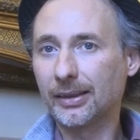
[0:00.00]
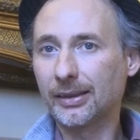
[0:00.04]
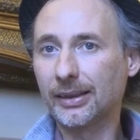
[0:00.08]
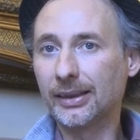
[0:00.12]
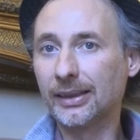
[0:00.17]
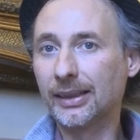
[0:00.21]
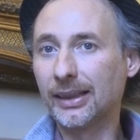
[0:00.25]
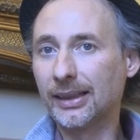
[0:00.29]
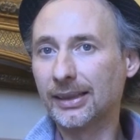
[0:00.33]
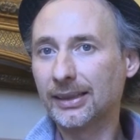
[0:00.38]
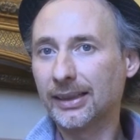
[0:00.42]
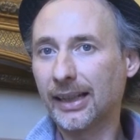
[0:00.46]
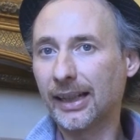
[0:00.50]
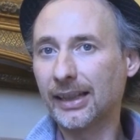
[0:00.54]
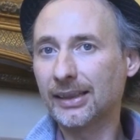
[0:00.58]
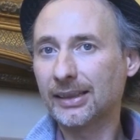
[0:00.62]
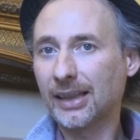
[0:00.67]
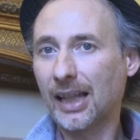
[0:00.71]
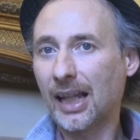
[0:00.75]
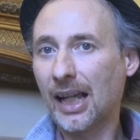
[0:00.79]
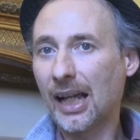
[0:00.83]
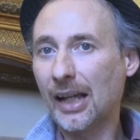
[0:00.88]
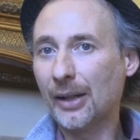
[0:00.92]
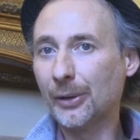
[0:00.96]
in this
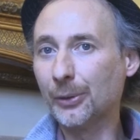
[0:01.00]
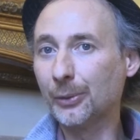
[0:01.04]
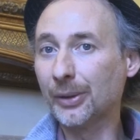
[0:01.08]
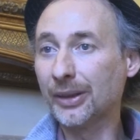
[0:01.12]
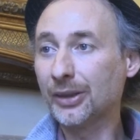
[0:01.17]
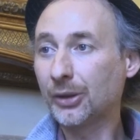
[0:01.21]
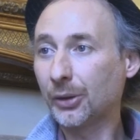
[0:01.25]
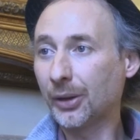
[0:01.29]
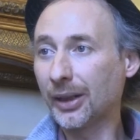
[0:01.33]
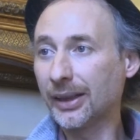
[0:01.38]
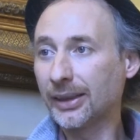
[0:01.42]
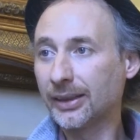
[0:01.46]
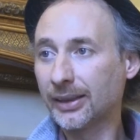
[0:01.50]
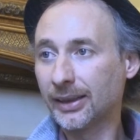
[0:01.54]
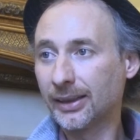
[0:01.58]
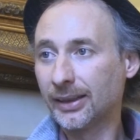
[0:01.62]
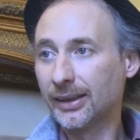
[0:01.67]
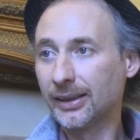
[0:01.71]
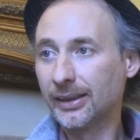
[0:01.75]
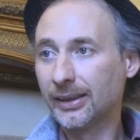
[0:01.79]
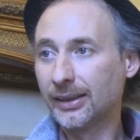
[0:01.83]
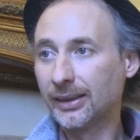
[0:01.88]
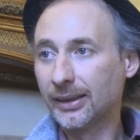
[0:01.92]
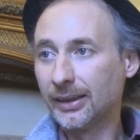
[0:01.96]
case, how we treat
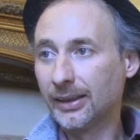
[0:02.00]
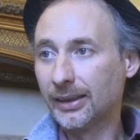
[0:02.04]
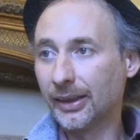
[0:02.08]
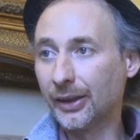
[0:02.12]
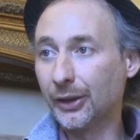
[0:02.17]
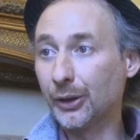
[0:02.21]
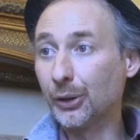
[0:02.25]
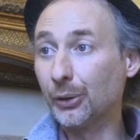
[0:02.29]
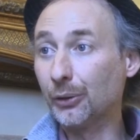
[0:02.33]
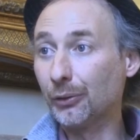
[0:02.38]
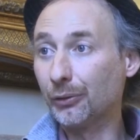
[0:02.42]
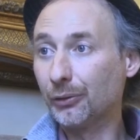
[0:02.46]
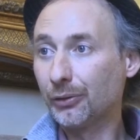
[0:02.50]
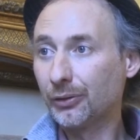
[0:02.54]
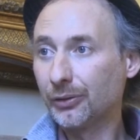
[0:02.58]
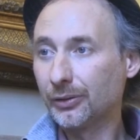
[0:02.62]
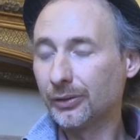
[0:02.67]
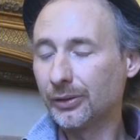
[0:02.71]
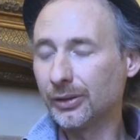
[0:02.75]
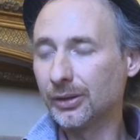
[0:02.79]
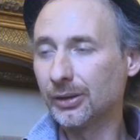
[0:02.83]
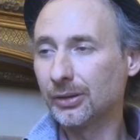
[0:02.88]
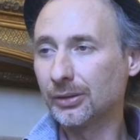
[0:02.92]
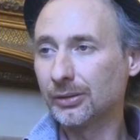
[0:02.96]

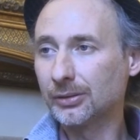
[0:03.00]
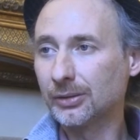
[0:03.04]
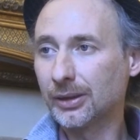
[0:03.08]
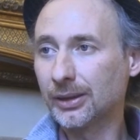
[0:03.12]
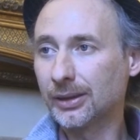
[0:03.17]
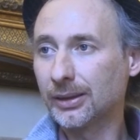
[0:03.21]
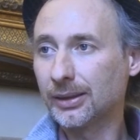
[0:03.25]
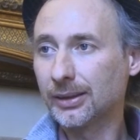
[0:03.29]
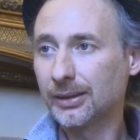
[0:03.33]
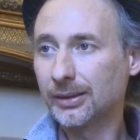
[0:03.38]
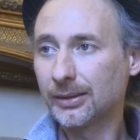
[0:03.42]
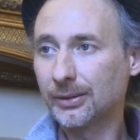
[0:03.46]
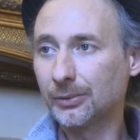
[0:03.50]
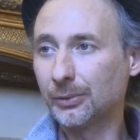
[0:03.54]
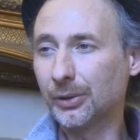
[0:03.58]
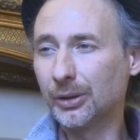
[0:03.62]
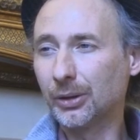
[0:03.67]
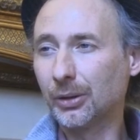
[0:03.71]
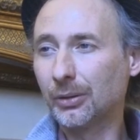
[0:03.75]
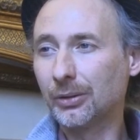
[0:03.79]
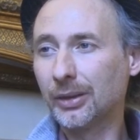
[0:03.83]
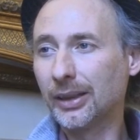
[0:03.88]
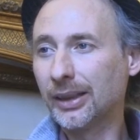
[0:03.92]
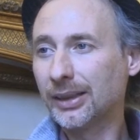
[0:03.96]
youth. You know, and we
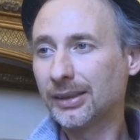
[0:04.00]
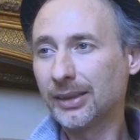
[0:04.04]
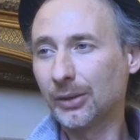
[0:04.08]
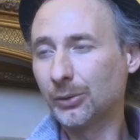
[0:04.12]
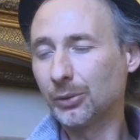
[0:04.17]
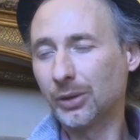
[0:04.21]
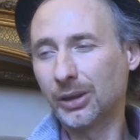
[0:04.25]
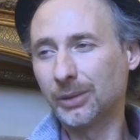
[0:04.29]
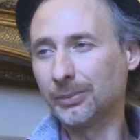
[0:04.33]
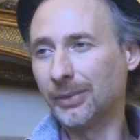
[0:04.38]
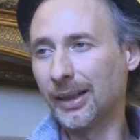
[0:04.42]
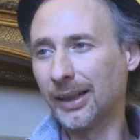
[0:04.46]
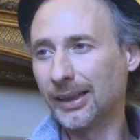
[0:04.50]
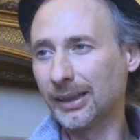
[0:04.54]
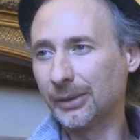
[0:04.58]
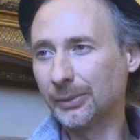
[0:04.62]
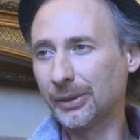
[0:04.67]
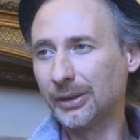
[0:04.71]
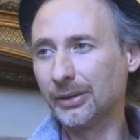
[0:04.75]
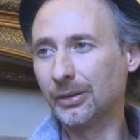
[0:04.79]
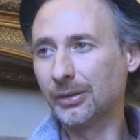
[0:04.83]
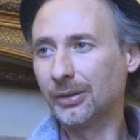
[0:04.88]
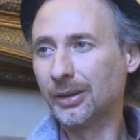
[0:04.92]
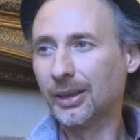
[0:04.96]
don't listen to anybody.
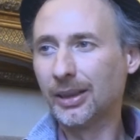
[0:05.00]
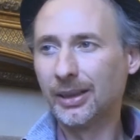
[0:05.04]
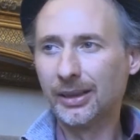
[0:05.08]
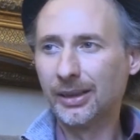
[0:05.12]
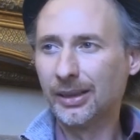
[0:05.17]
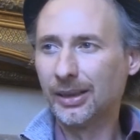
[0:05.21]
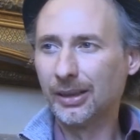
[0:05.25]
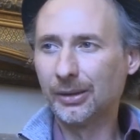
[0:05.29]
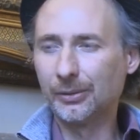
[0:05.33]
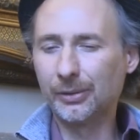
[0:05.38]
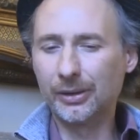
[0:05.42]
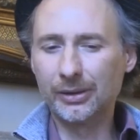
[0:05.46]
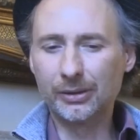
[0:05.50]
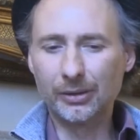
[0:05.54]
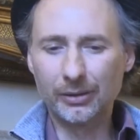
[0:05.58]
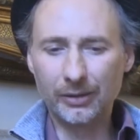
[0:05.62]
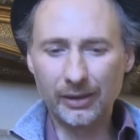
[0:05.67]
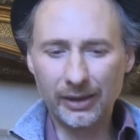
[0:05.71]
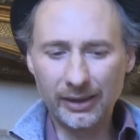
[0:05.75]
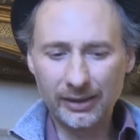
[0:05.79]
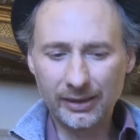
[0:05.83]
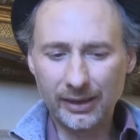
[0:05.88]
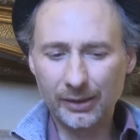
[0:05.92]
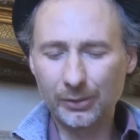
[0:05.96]
We don't
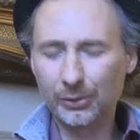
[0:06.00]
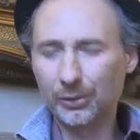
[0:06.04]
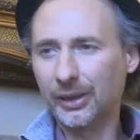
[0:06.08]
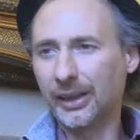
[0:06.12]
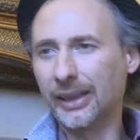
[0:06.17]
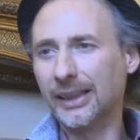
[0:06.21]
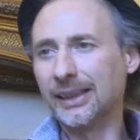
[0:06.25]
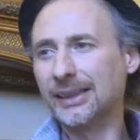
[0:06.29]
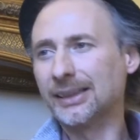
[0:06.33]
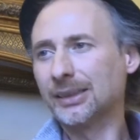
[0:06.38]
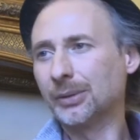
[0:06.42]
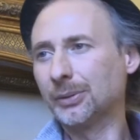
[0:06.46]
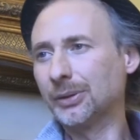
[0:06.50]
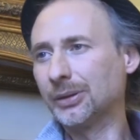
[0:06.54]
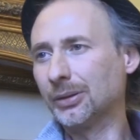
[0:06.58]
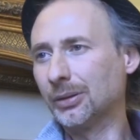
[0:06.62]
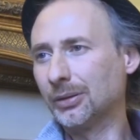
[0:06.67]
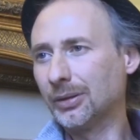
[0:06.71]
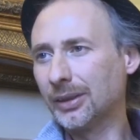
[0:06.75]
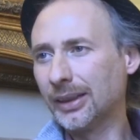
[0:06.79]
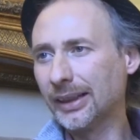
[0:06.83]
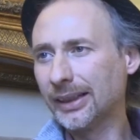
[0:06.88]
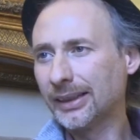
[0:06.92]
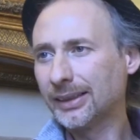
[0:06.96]
listen to kids. We
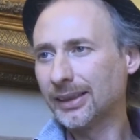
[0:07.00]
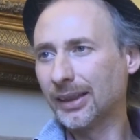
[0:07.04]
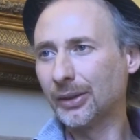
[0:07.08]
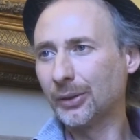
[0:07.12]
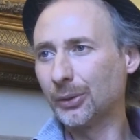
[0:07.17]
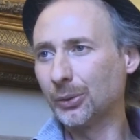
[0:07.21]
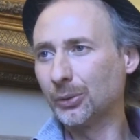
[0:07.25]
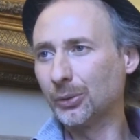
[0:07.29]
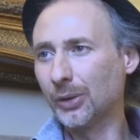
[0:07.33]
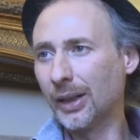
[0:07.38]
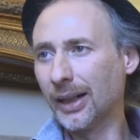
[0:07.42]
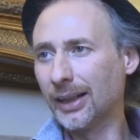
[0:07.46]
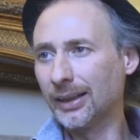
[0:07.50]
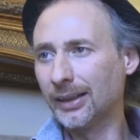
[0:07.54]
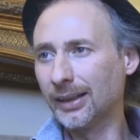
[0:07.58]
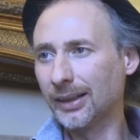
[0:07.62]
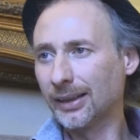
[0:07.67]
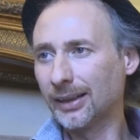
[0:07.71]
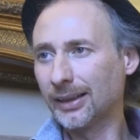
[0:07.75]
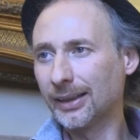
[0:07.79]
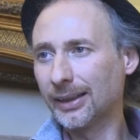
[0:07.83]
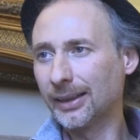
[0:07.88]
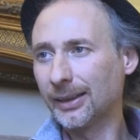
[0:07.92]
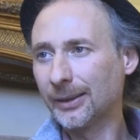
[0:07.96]
don't listen to
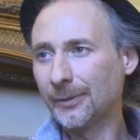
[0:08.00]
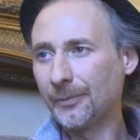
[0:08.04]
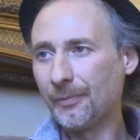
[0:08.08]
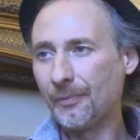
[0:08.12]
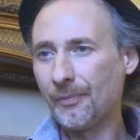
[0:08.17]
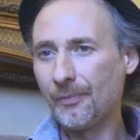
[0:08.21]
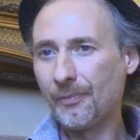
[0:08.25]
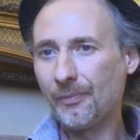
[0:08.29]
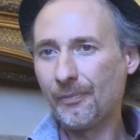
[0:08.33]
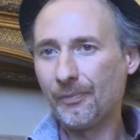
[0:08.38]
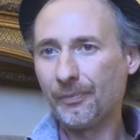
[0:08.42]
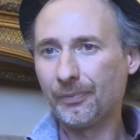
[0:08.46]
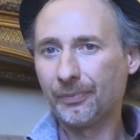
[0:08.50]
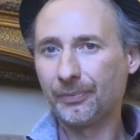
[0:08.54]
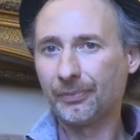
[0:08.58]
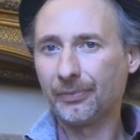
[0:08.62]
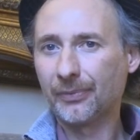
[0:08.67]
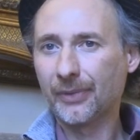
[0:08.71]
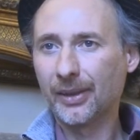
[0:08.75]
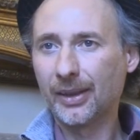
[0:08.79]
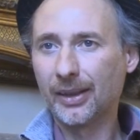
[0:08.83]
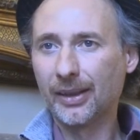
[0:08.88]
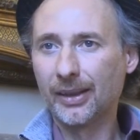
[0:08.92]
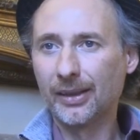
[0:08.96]
elderly.
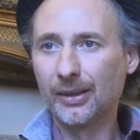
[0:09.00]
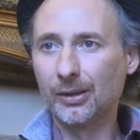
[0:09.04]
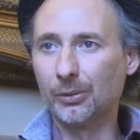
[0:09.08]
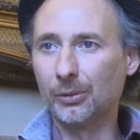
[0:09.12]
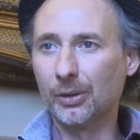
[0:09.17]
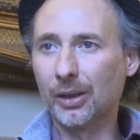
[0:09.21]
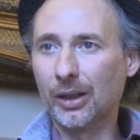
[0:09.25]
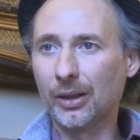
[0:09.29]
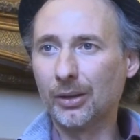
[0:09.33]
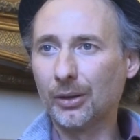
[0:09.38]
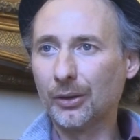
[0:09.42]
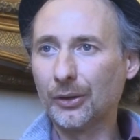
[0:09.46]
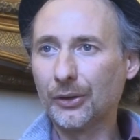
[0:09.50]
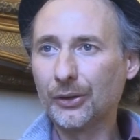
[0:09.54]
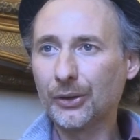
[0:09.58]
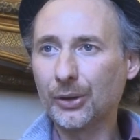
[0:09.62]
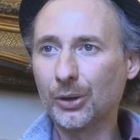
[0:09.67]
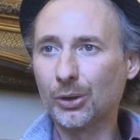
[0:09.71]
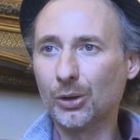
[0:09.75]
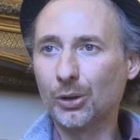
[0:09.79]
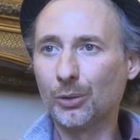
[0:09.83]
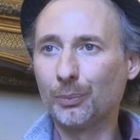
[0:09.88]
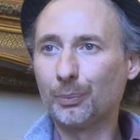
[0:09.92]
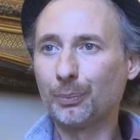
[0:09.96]
We are
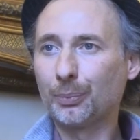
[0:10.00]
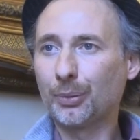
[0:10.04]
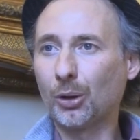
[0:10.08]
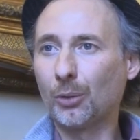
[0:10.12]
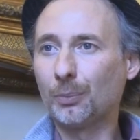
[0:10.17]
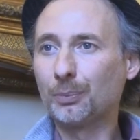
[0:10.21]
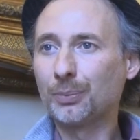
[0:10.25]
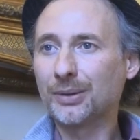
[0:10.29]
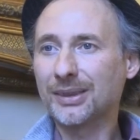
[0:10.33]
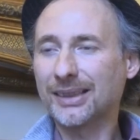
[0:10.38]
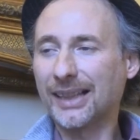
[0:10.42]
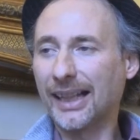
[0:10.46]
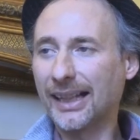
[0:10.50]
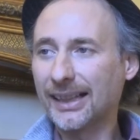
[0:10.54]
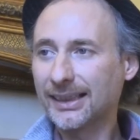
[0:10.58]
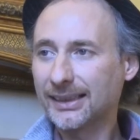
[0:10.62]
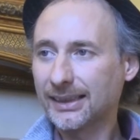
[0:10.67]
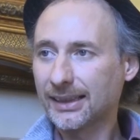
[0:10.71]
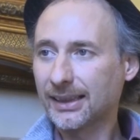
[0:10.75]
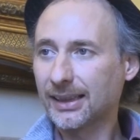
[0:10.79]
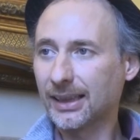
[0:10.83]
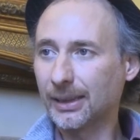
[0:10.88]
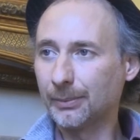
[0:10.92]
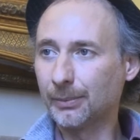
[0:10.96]
also
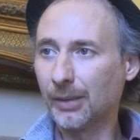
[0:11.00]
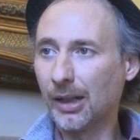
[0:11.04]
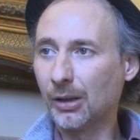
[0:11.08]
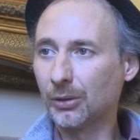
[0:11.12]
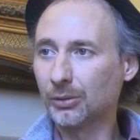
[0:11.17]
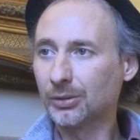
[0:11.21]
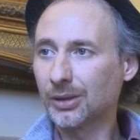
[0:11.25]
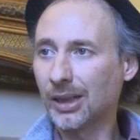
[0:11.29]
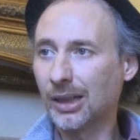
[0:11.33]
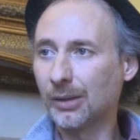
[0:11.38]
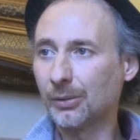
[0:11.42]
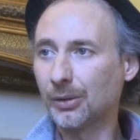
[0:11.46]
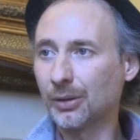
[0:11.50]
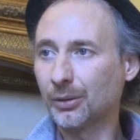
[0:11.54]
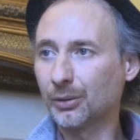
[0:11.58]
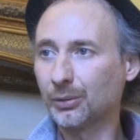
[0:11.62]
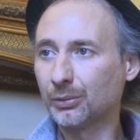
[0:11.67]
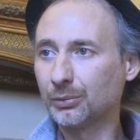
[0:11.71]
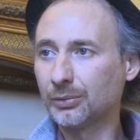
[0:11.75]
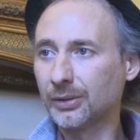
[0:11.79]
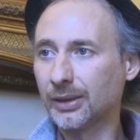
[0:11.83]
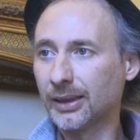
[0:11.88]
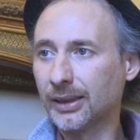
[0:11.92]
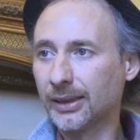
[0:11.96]
obsessed about our
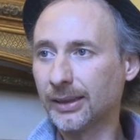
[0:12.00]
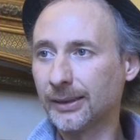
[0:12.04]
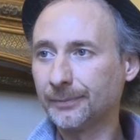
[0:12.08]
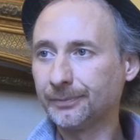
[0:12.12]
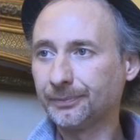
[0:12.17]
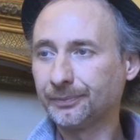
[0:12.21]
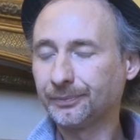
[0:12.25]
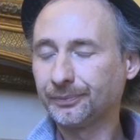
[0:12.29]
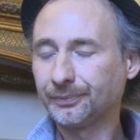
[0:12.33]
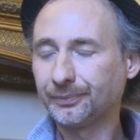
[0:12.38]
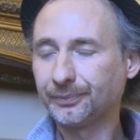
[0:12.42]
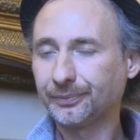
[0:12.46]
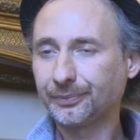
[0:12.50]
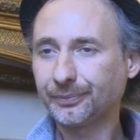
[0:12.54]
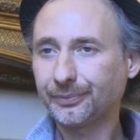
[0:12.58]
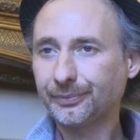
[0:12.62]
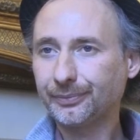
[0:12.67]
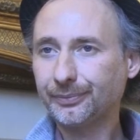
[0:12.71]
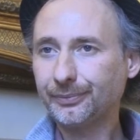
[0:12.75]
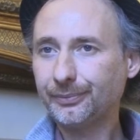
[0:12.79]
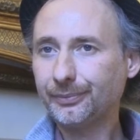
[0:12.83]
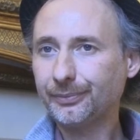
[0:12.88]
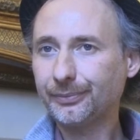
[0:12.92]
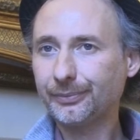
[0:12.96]
own
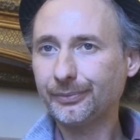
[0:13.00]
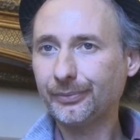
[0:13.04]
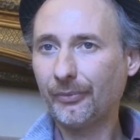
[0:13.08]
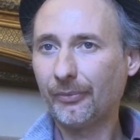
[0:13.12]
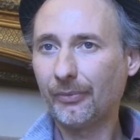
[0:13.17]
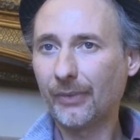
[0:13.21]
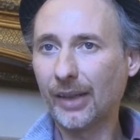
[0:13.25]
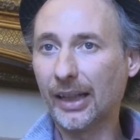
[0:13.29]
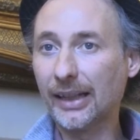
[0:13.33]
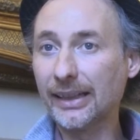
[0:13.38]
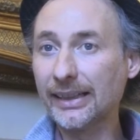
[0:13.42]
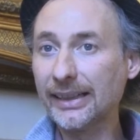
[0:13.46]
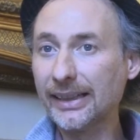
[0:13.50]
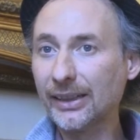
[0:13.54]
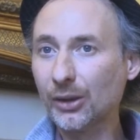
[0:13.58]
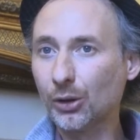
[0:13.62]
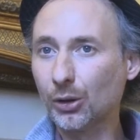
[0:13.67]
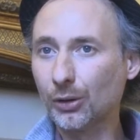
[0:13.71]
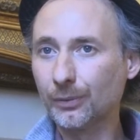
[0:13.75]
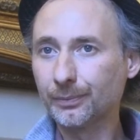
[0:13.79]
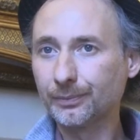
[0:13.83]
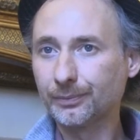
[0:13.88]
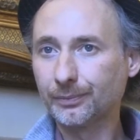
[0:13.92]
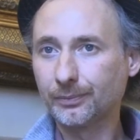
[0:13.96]

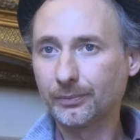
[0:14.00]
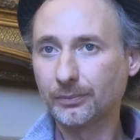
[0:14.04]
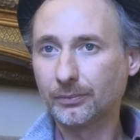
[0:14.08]
ego,